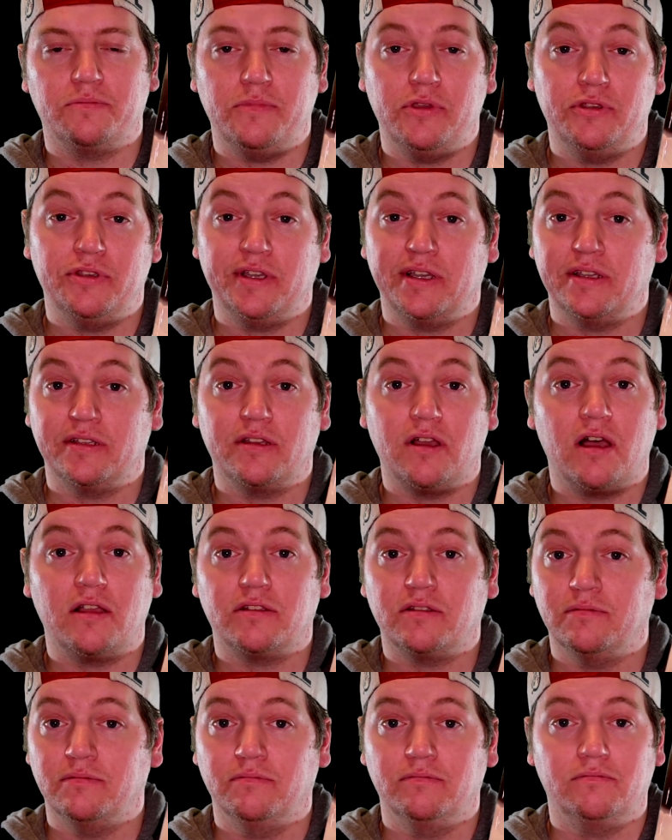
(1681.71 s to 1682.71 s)
music is
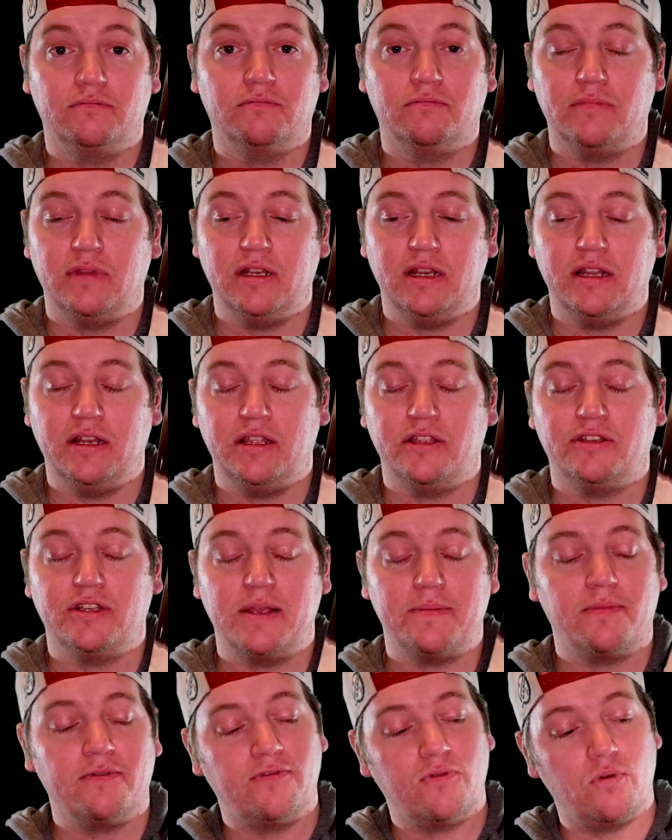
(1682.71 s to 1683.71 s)
awesome in any shape
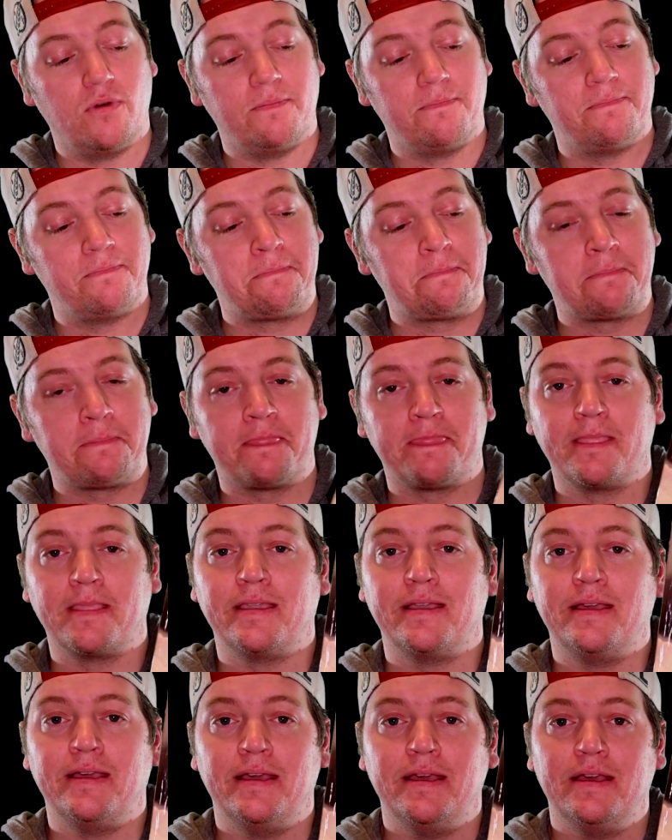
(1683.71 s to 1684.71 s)
or form.
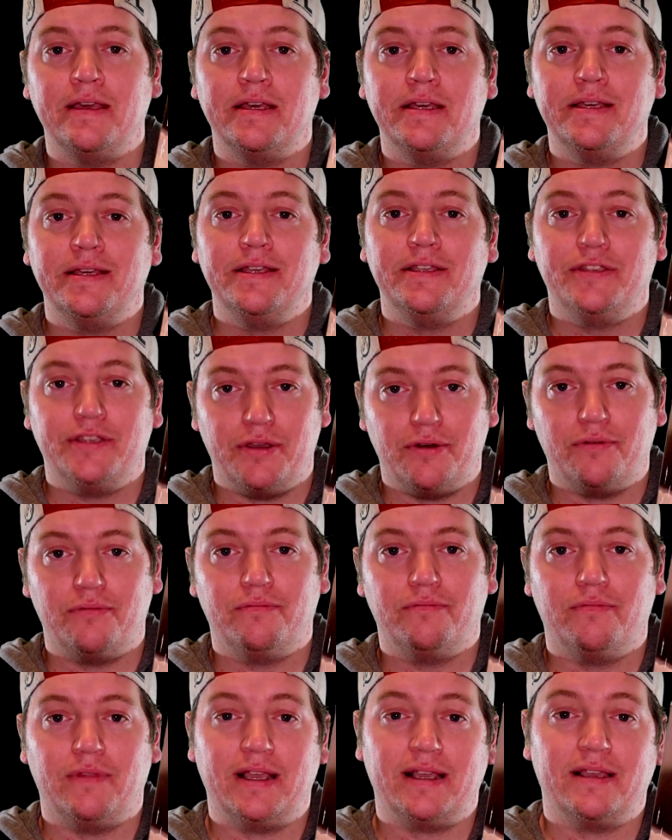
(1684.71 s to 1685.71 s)
So,
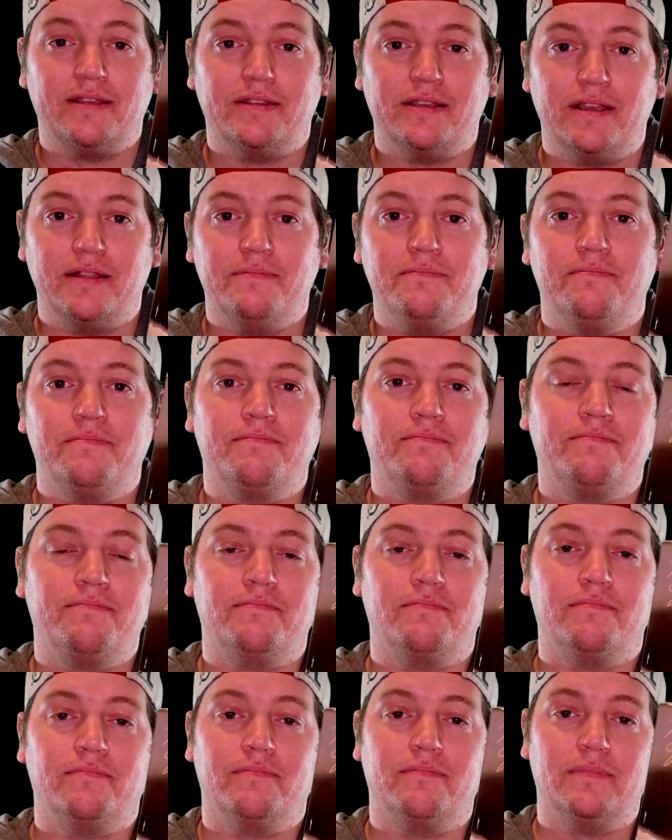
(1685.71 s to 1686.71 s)
like I said,
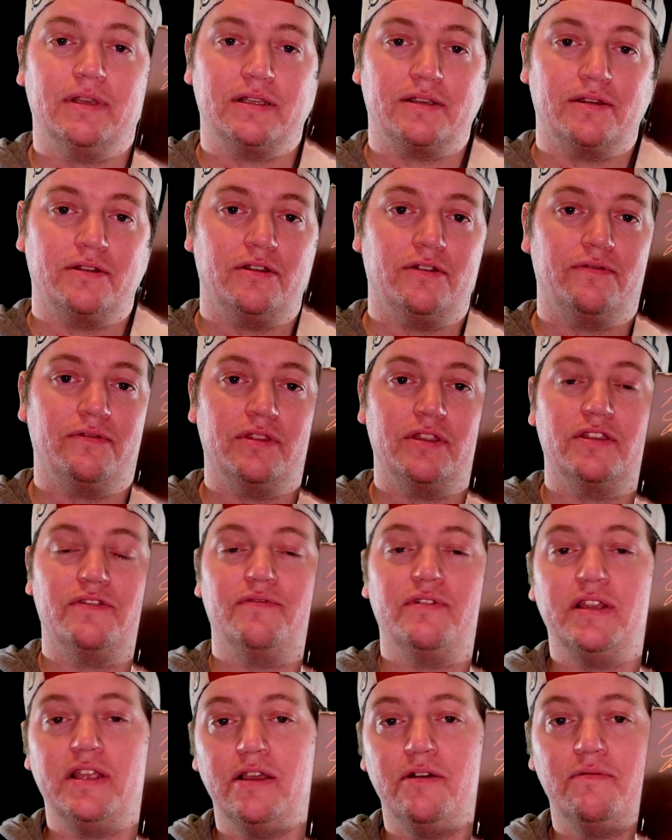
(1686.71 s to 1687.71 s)
that's going to do it for this
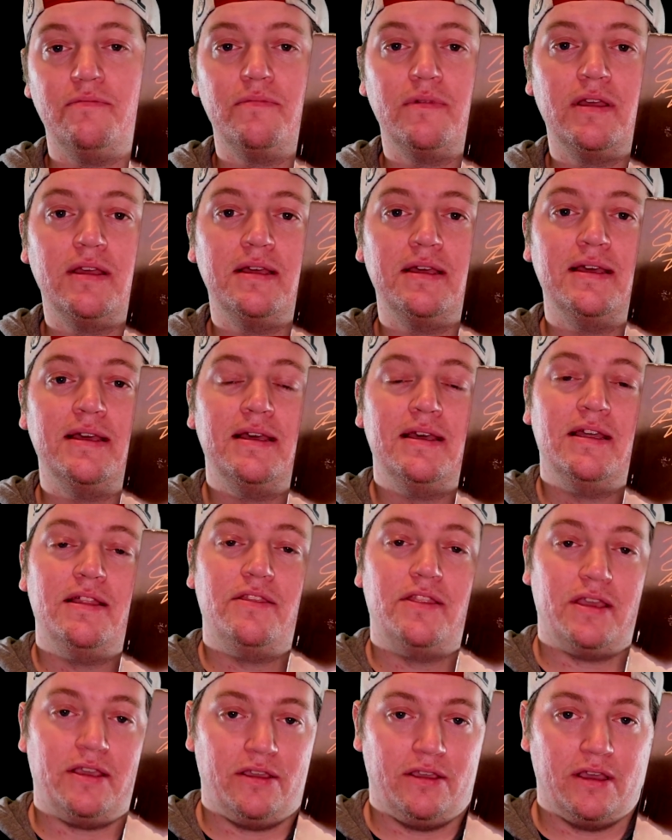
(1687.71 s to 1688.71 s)
video.
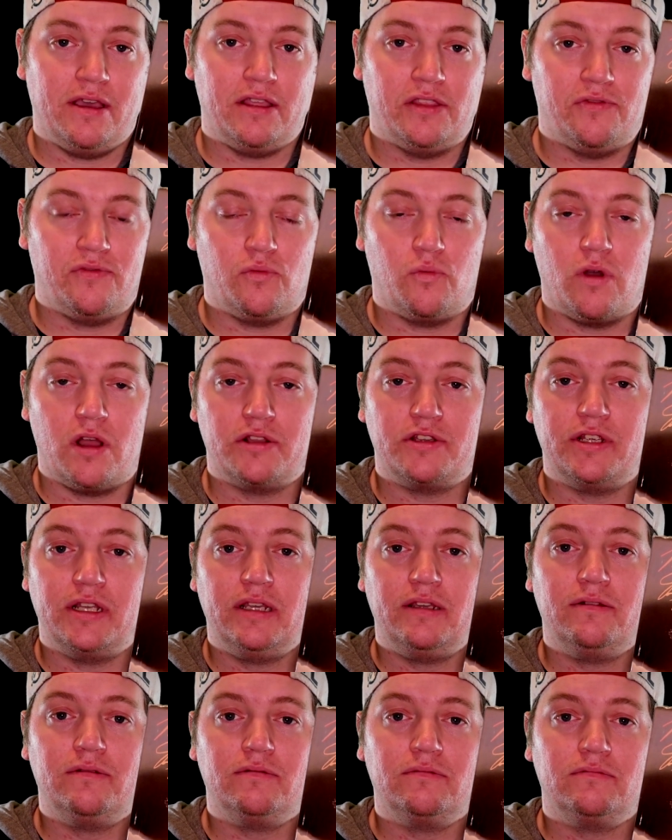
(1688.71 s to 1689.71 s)
Thank you guys for
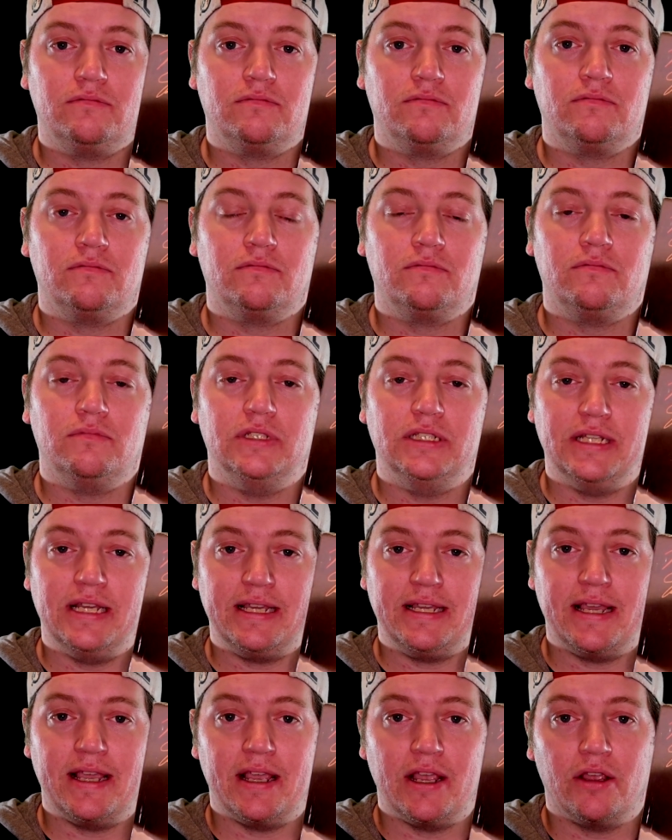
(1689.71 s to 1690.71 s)
watching. Take
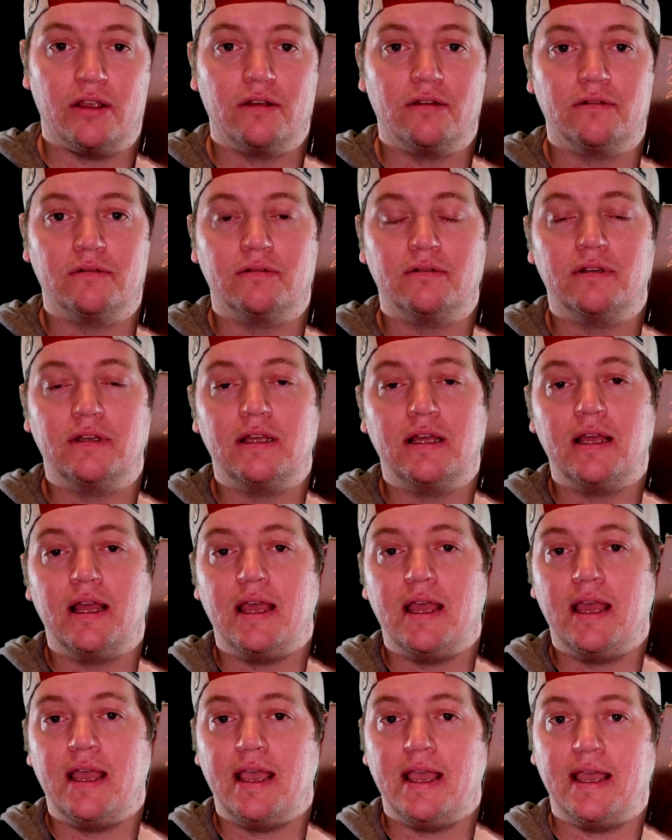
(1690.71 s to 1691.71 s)
care,
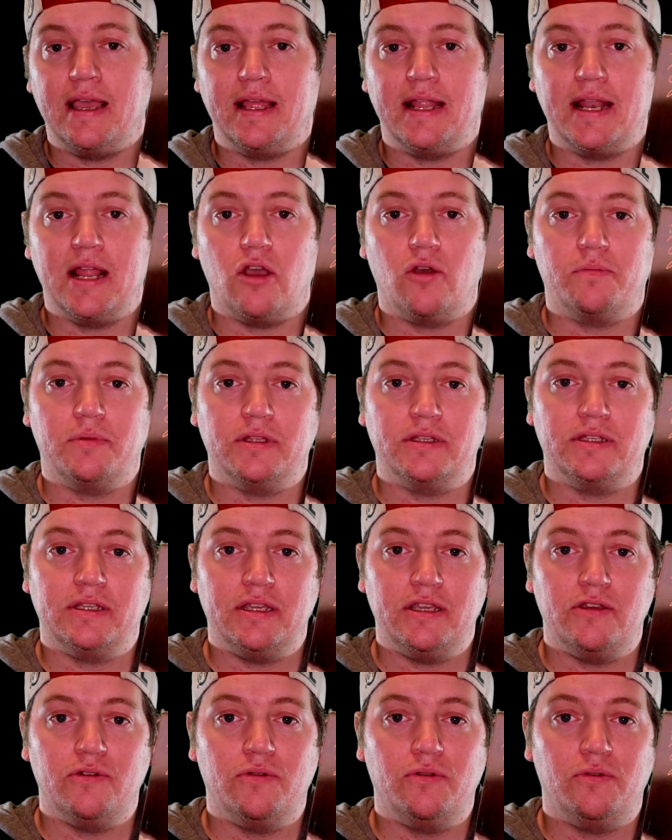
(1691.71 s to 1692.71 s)
and I hope to see
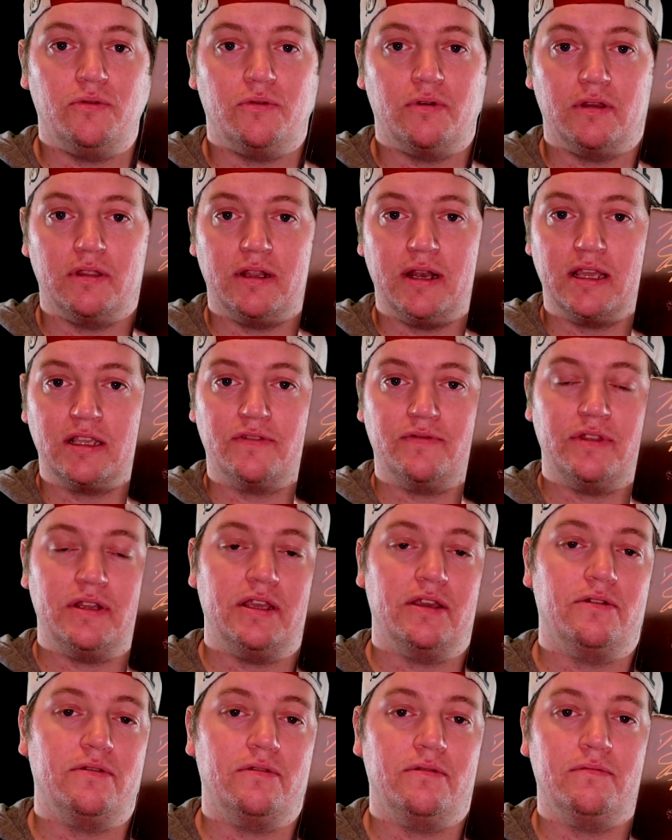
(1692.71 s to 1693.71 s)
you on the next
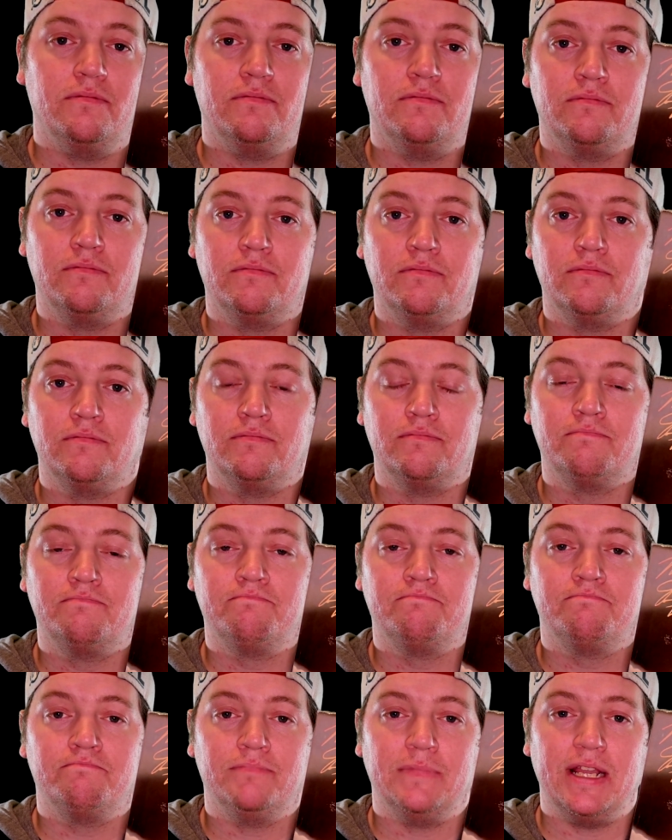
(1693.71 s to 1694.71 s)
video
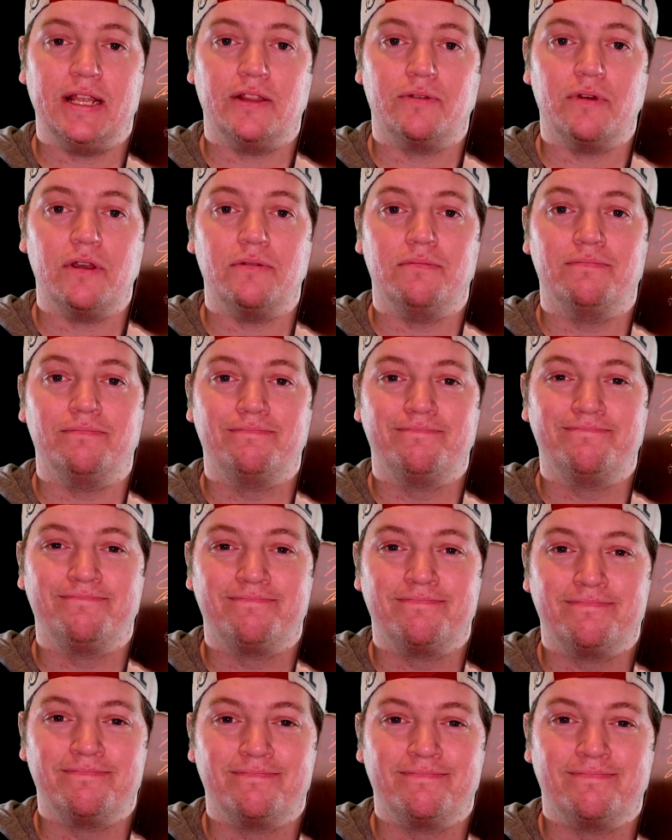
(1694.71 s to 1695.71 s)
down the road.
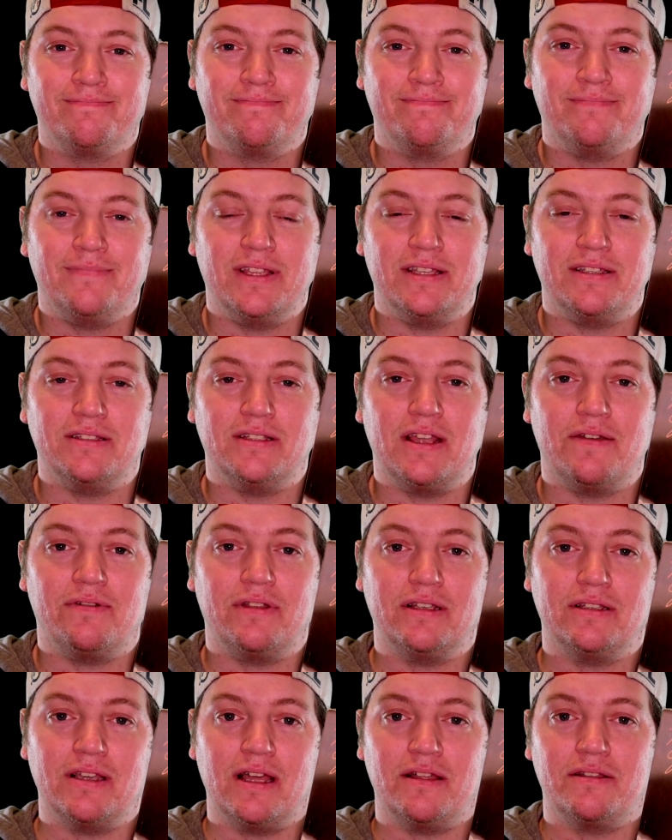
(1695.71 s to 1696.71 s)
This is Deafening
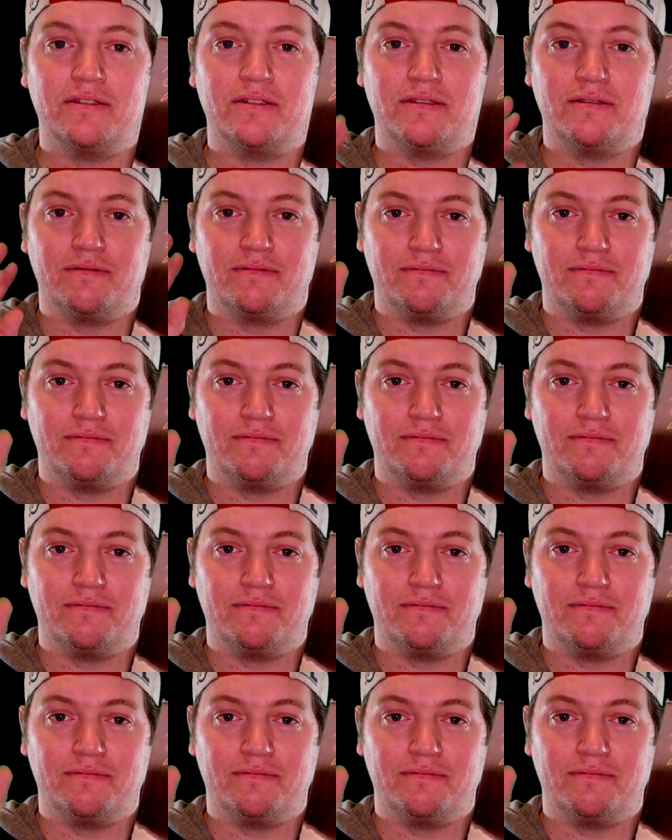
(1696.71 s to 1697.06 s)
Silence.